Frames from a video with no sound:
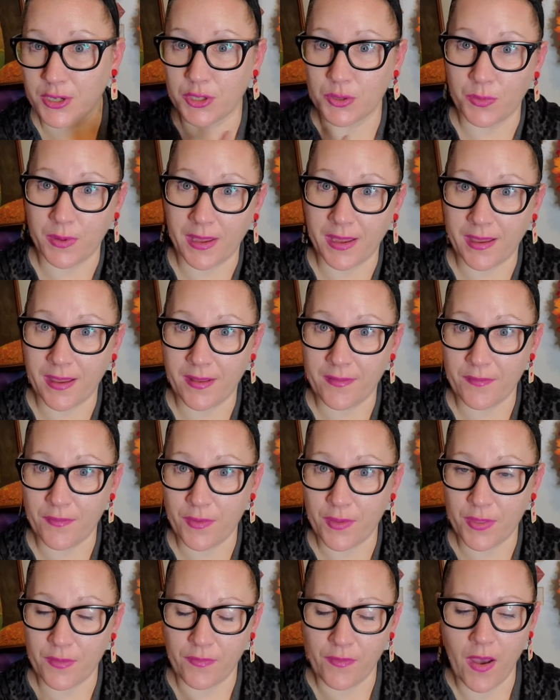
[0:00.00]
doing it
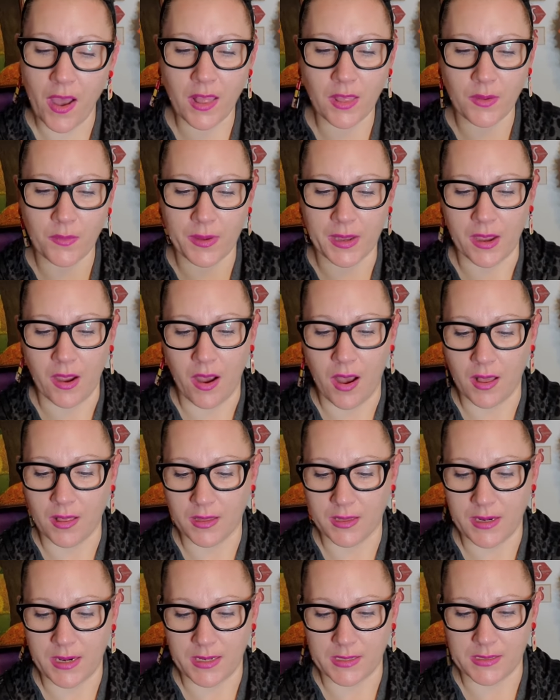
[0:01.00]
for the following
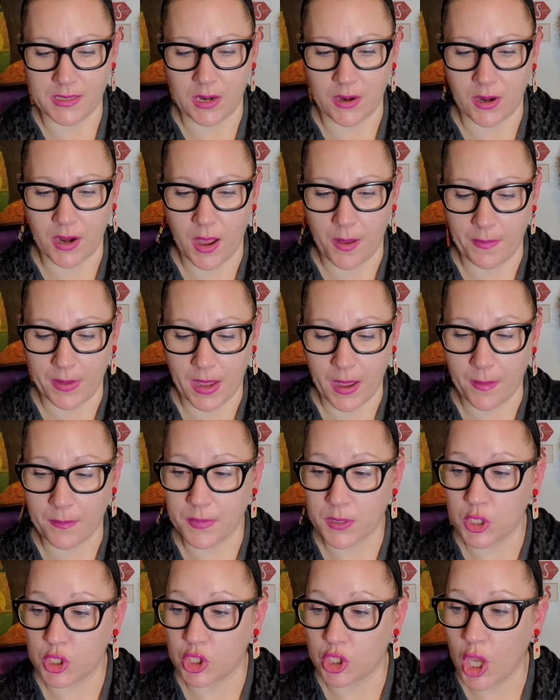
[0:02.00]
holidays that are coming up.
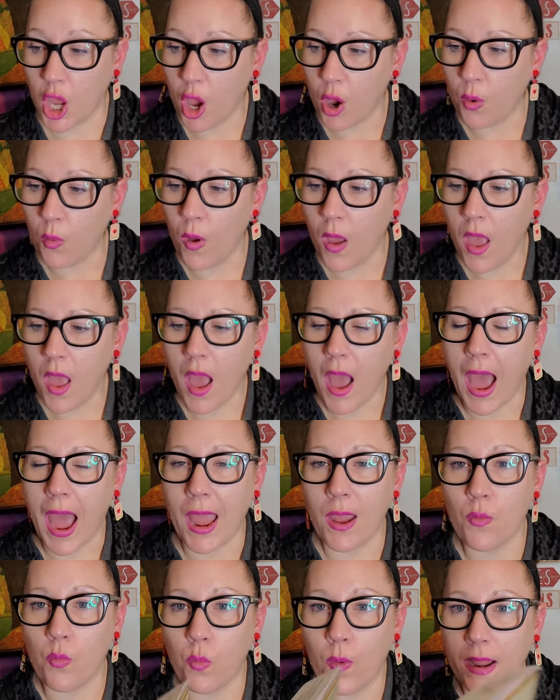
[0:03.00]
So
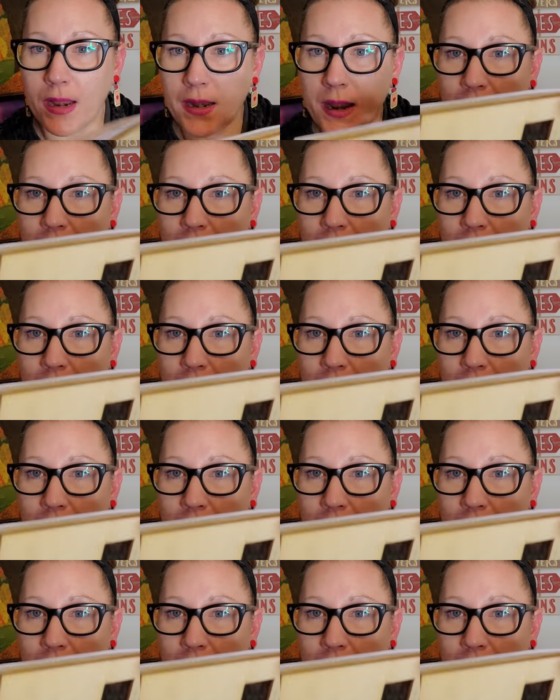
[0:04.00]
I went